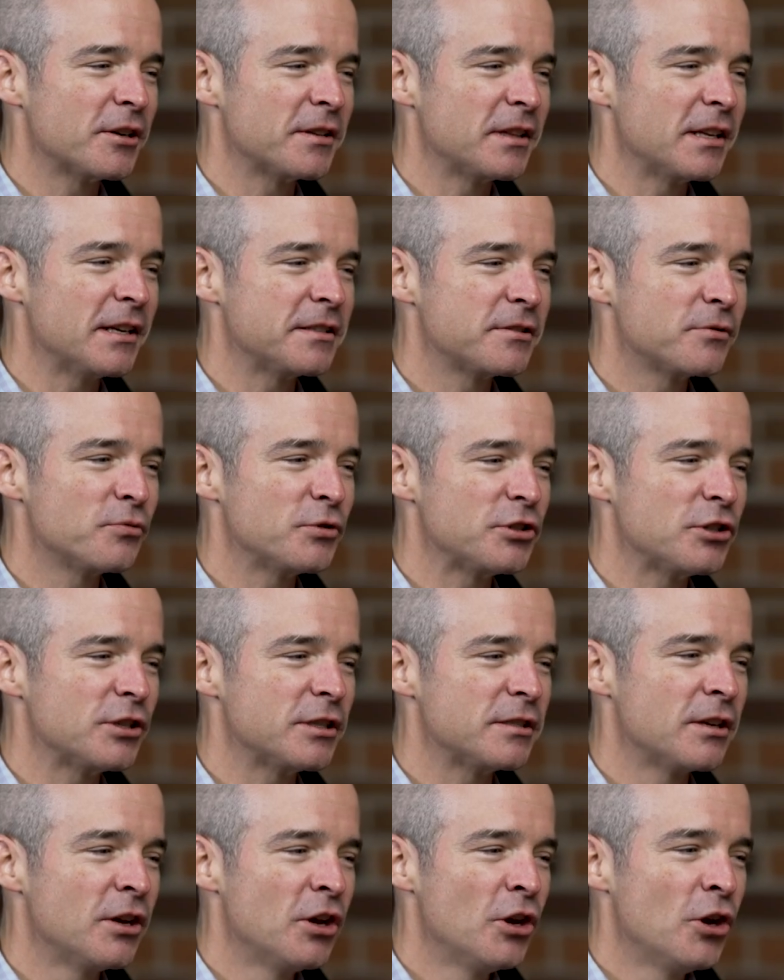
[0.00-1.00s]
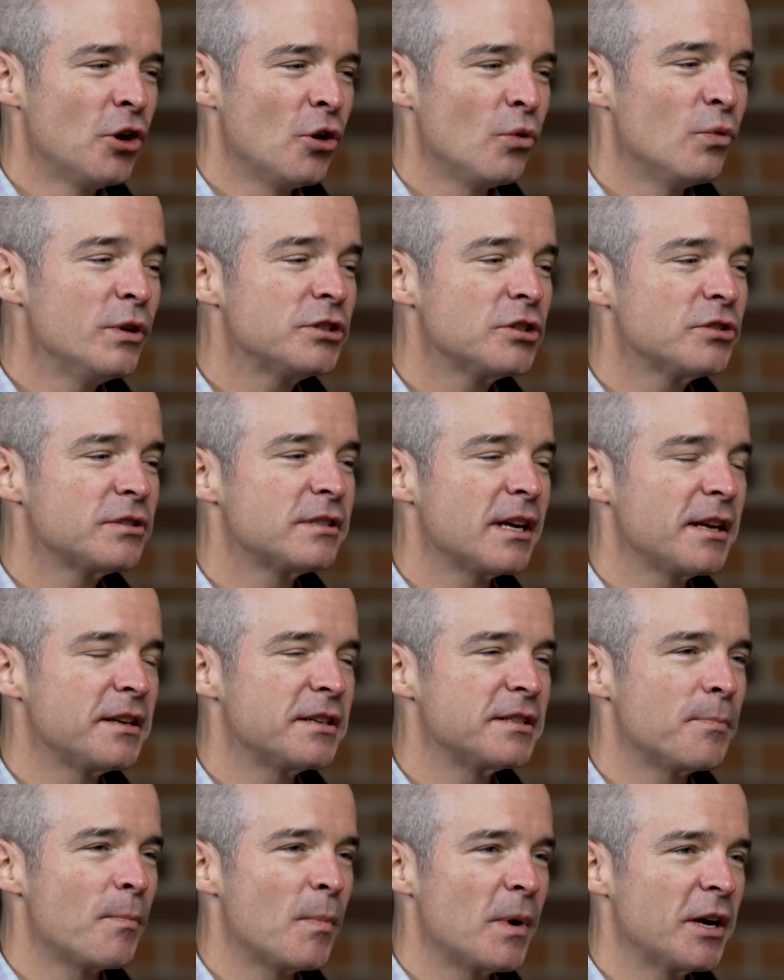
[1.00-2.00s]
on this, which is we should send
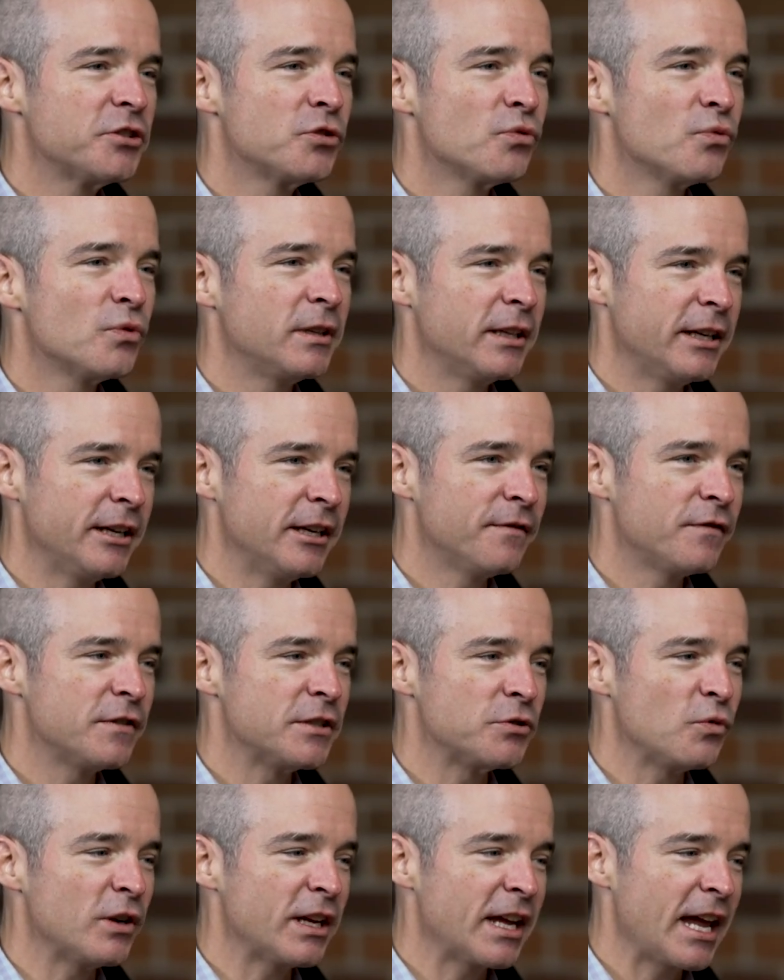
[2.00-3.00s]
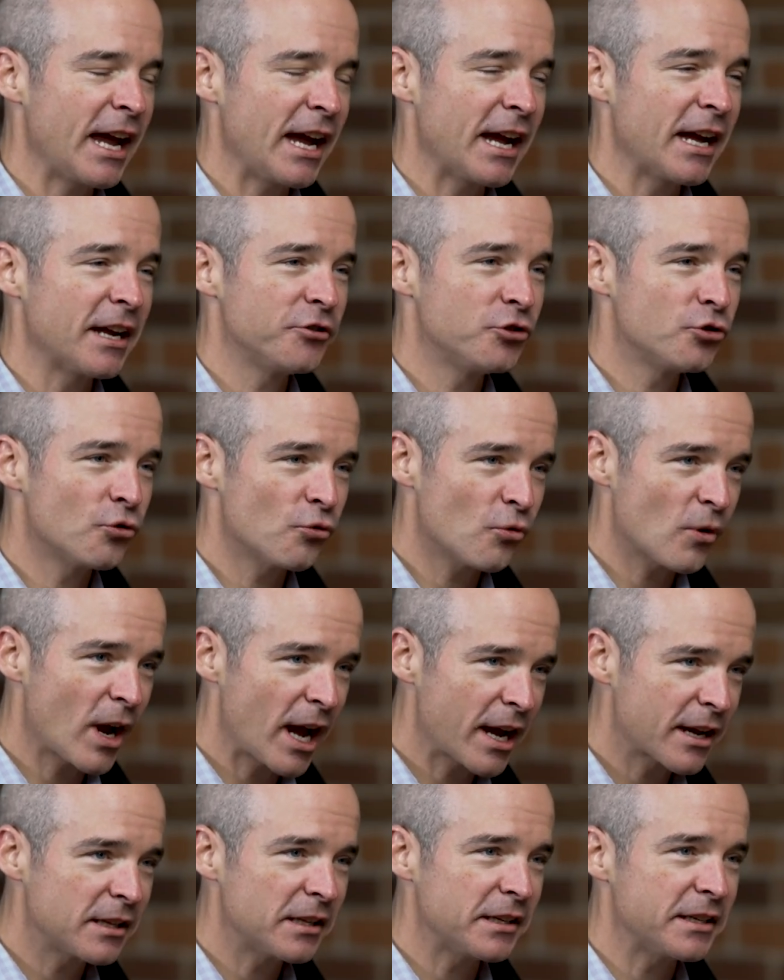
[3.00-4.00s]
as much relief as we can
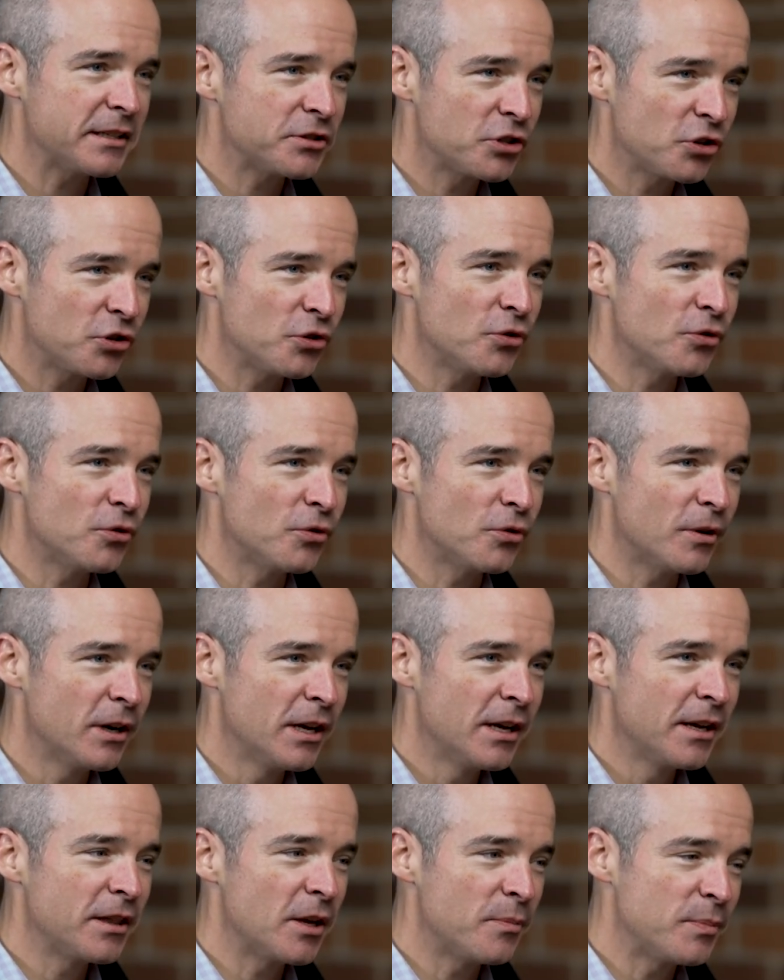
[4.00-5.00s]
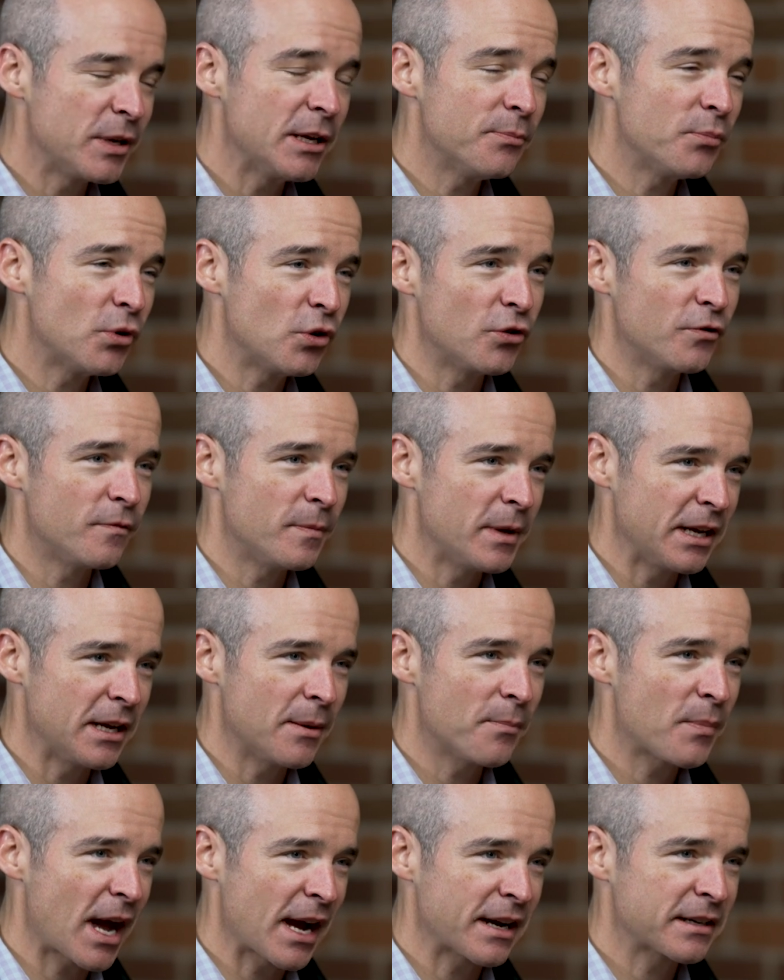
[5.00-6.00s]
directly to the people who've been
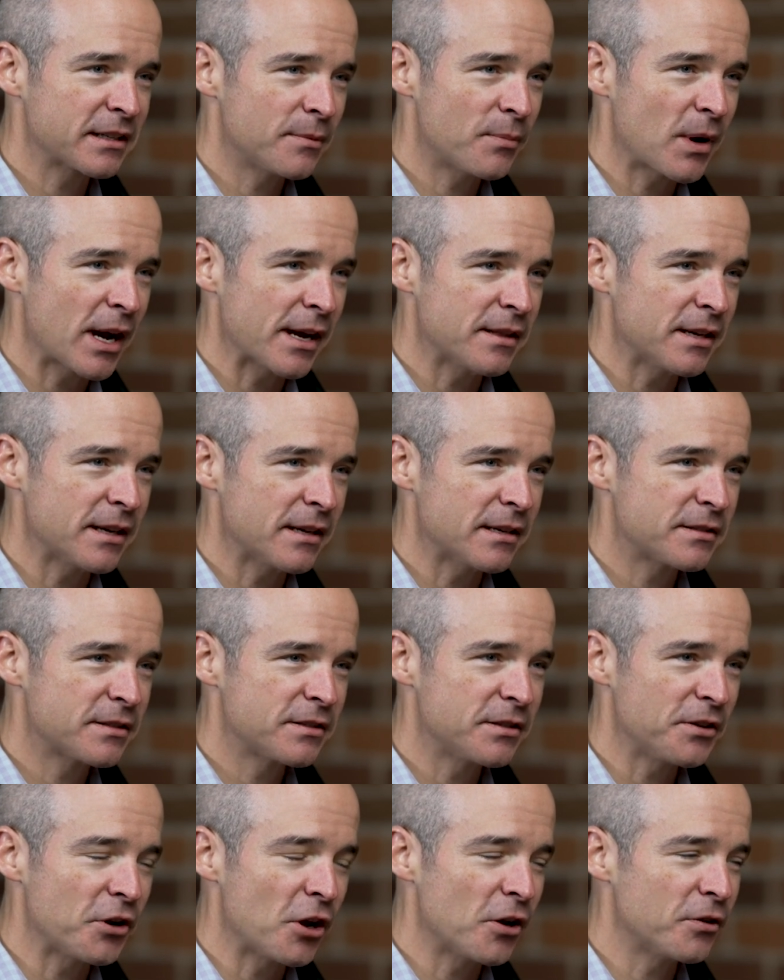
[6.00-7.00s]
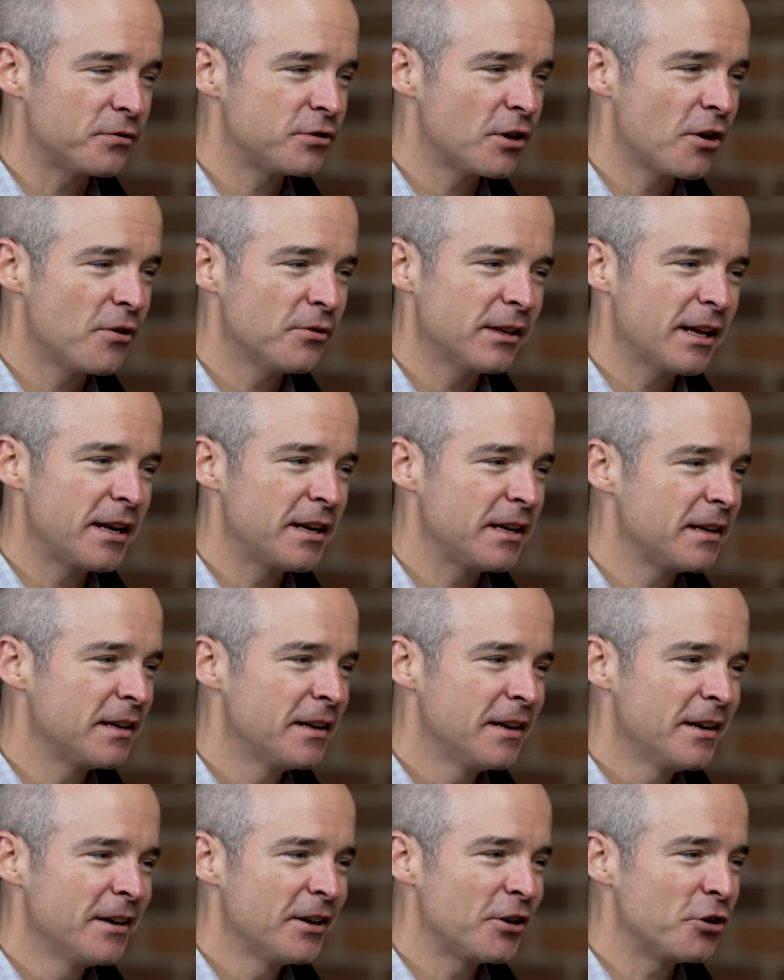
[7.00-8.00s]
impacted by this. Don't let it
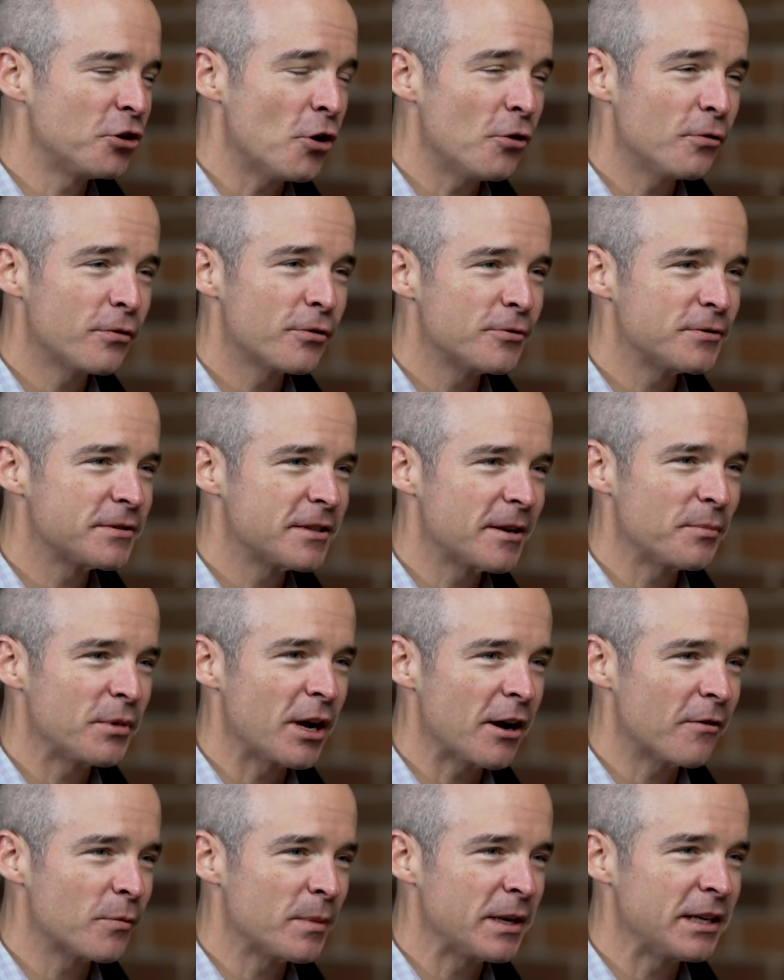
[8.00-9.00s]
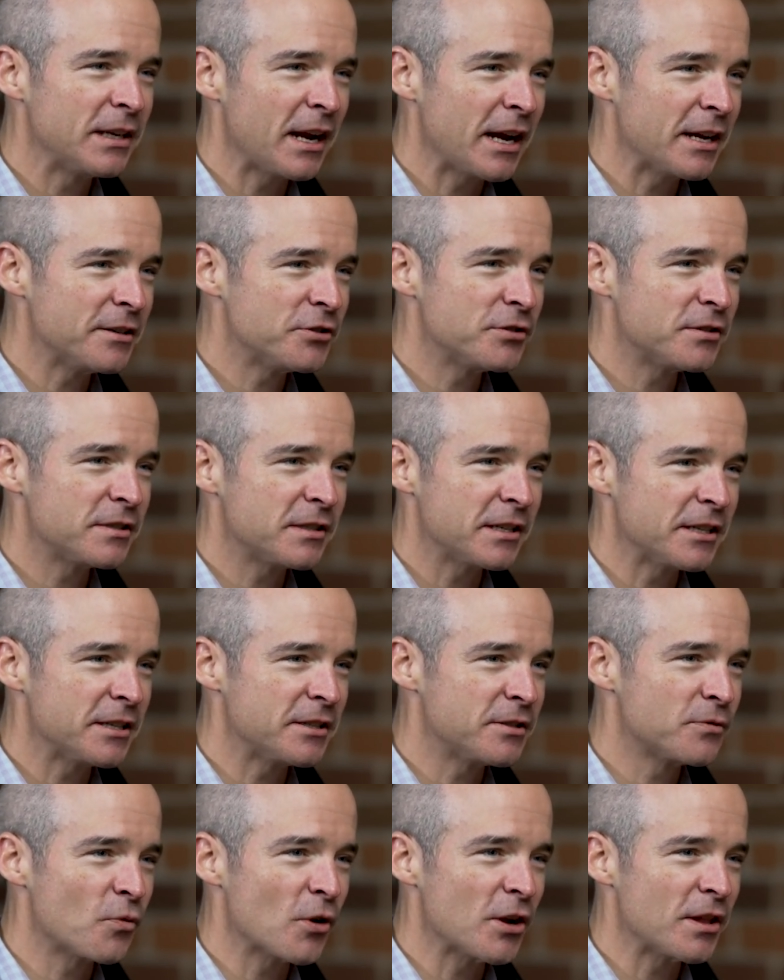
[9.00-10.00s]
go through some government and
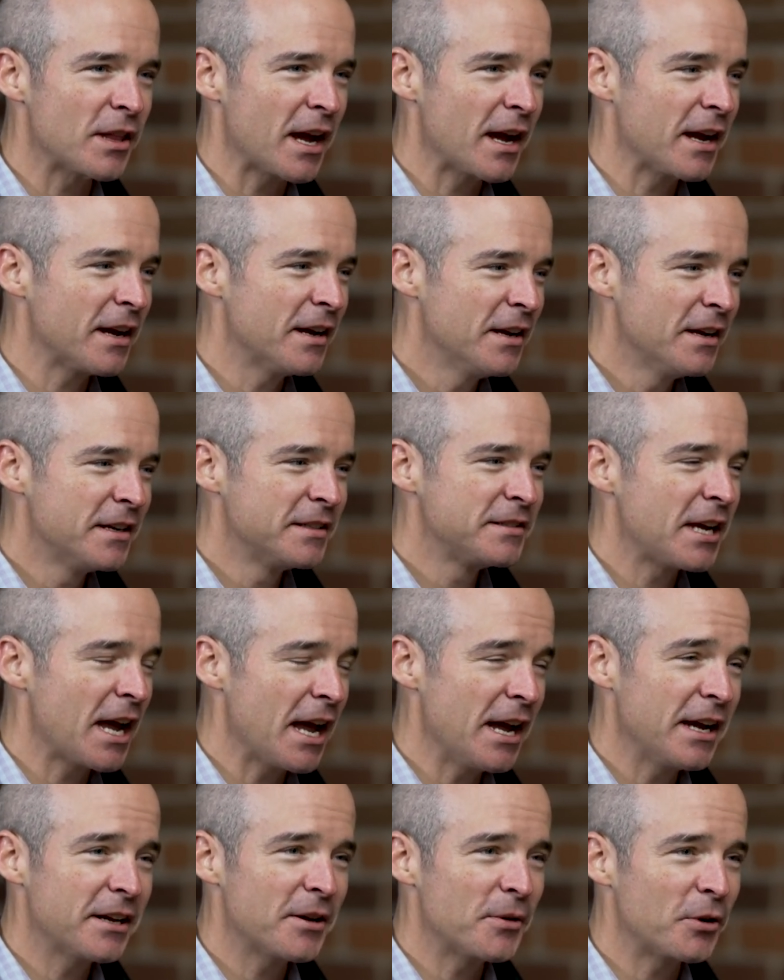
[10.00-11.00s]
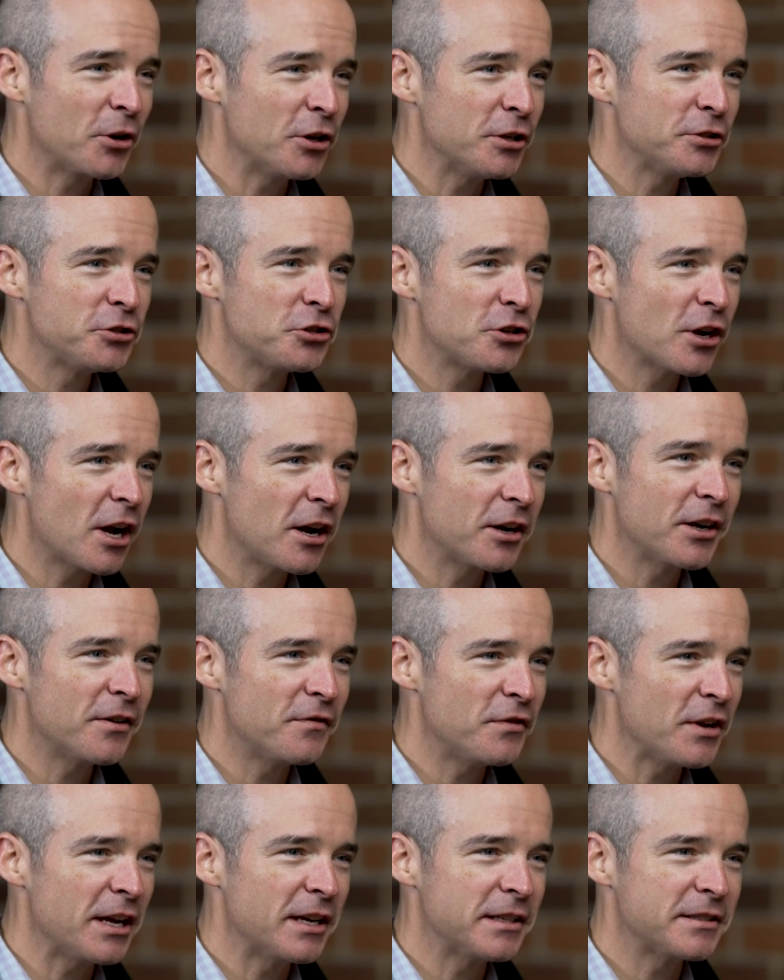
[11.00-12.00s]
agencies where they take a good chunk
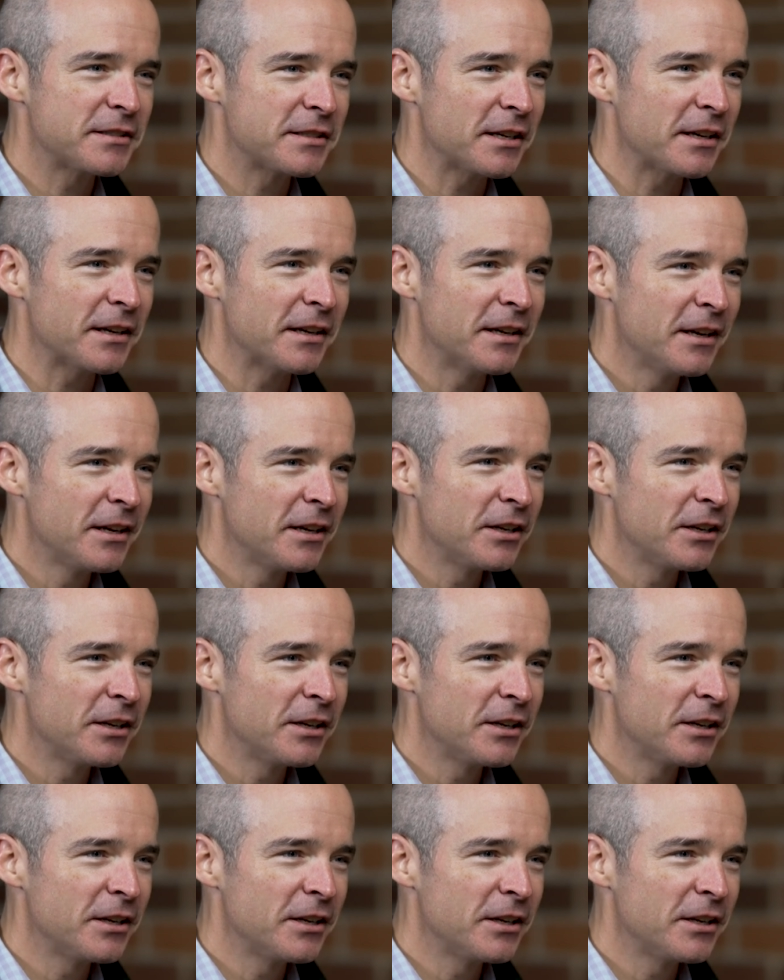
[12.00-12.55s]
of it to,